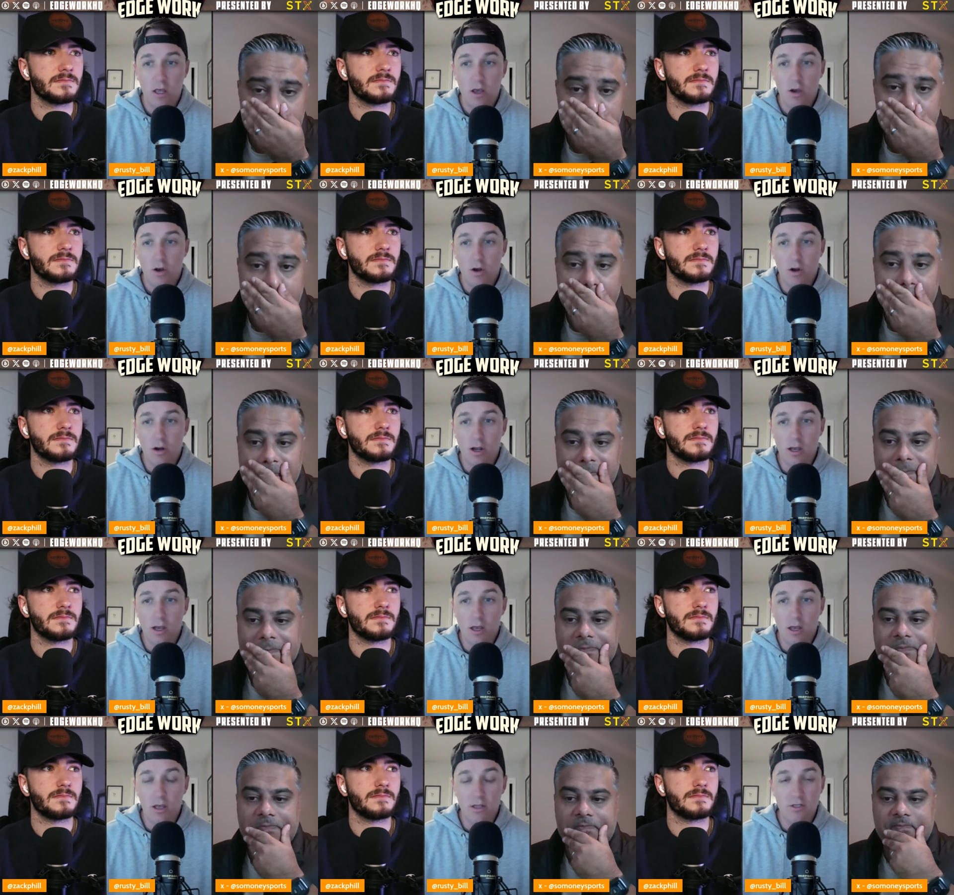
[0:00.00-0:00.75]
Speaker 1: or a, a
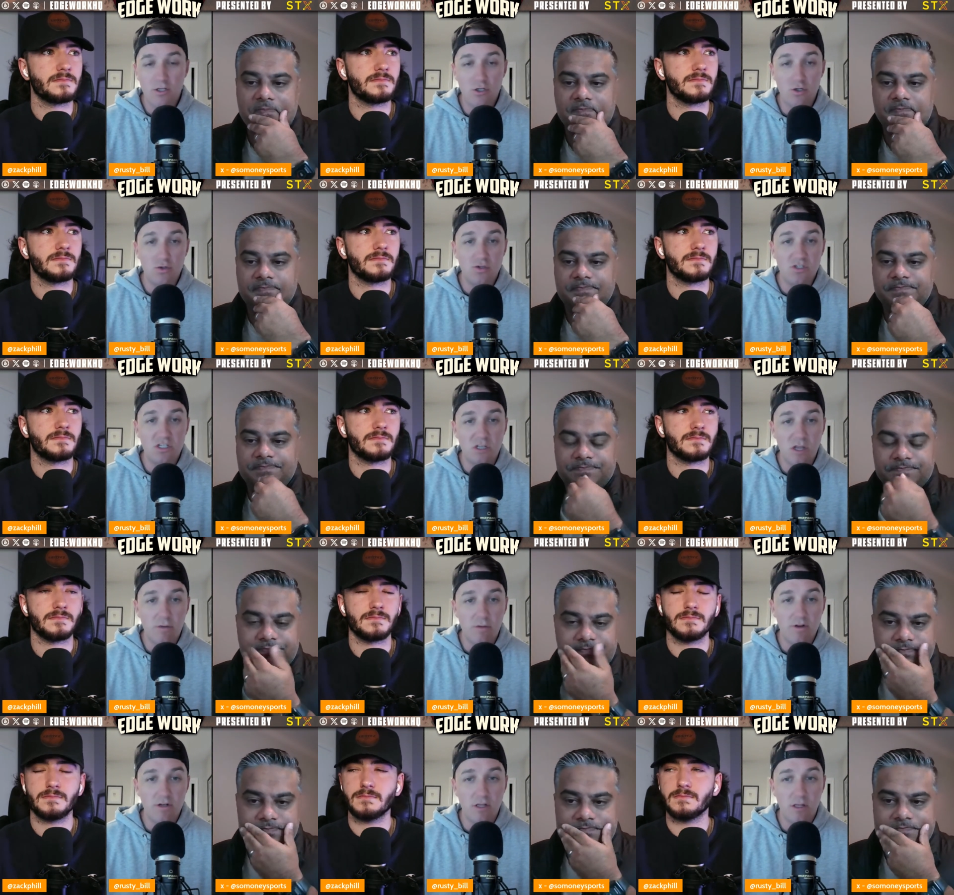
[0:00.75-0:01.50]
juice seven
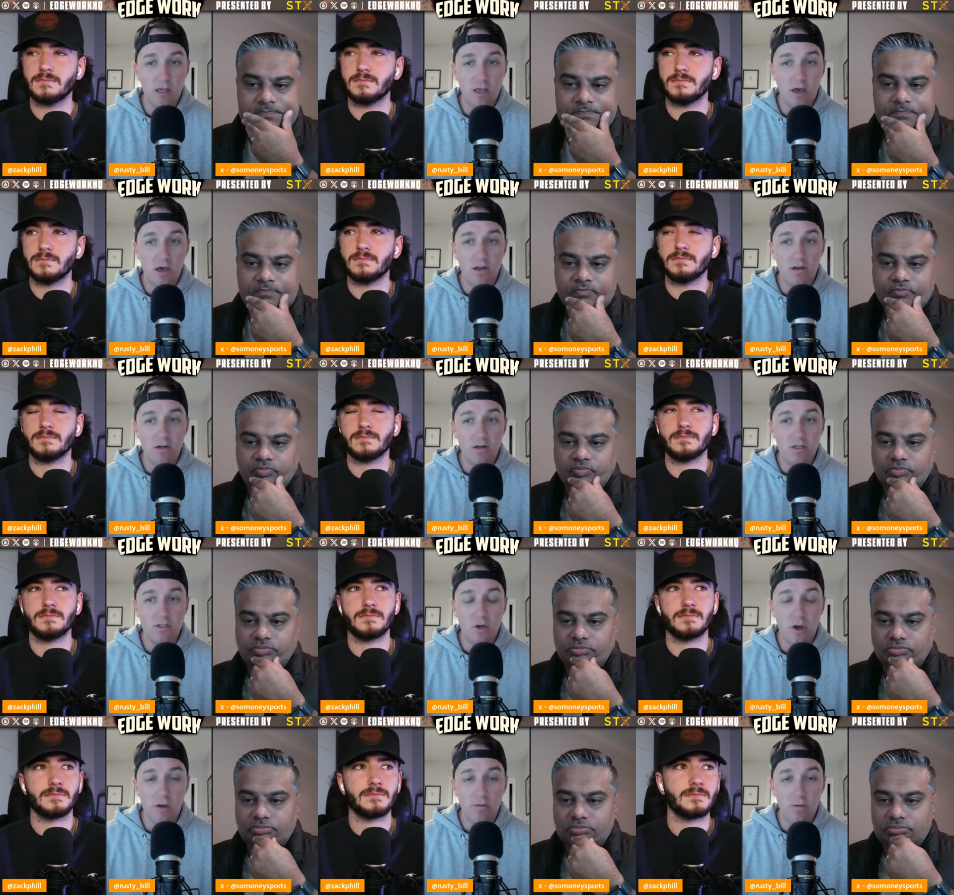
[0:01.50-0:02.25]
to the under. So I
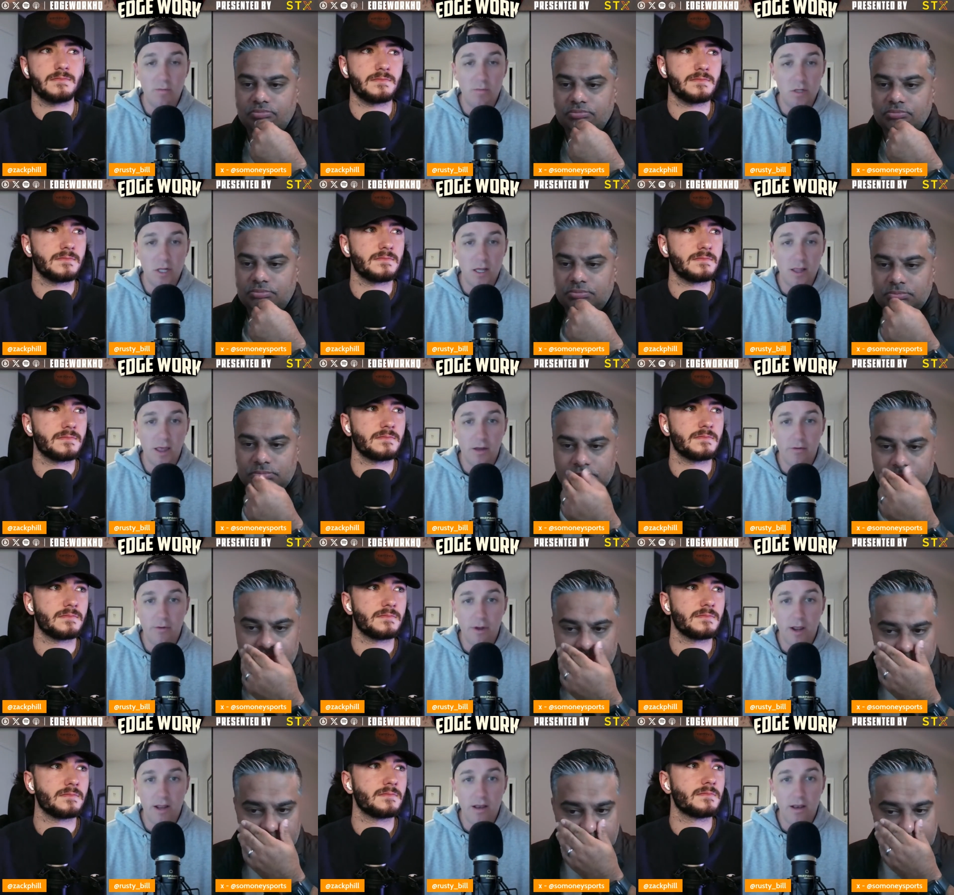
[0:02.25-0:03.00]
would play that right
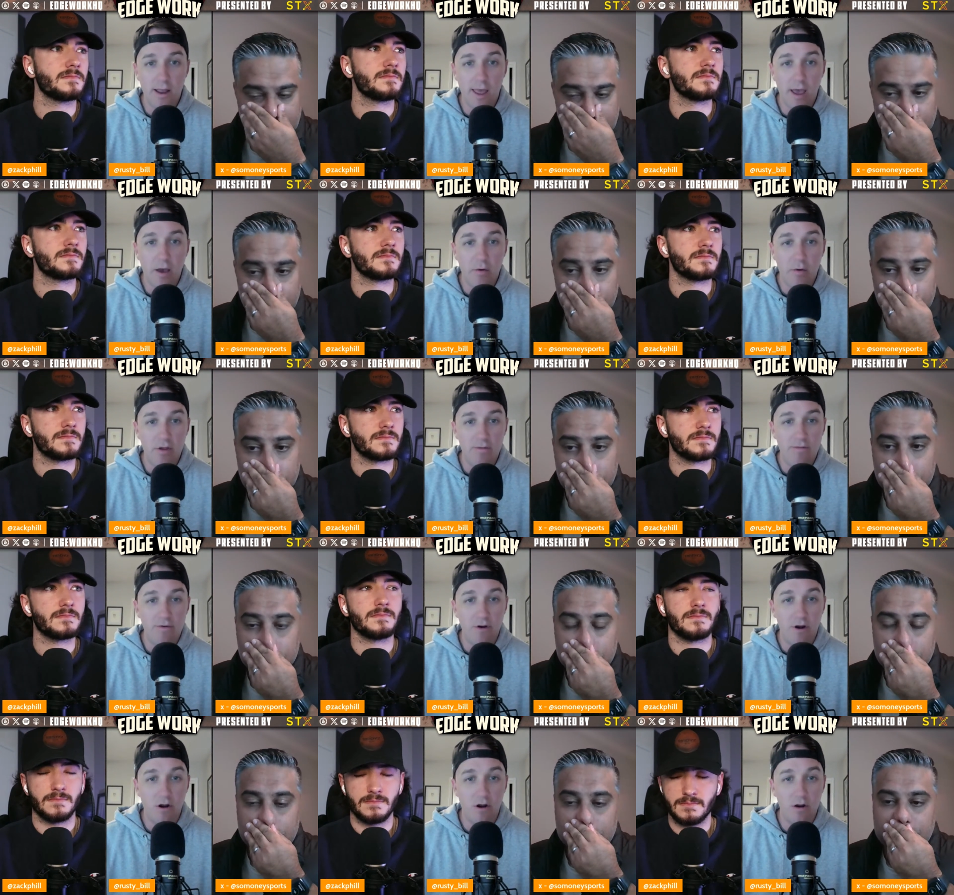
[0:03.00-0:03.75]
now if you
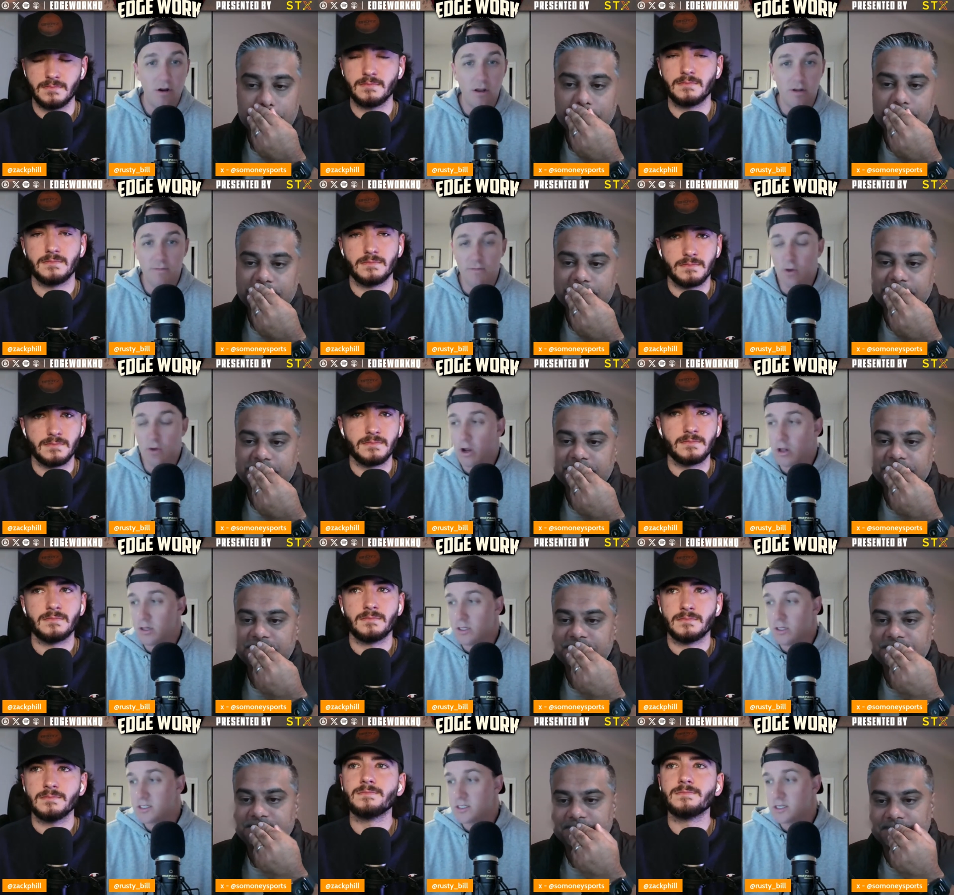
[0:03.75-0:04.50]
are if you are
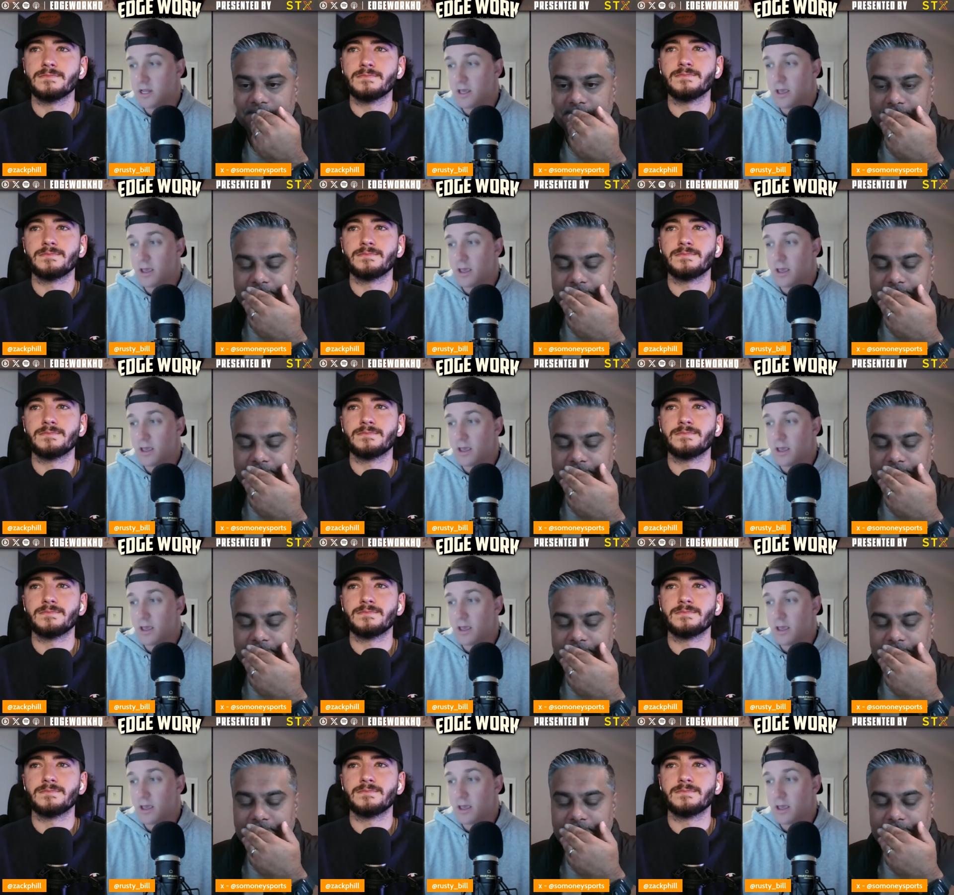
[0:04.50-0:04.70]
listening.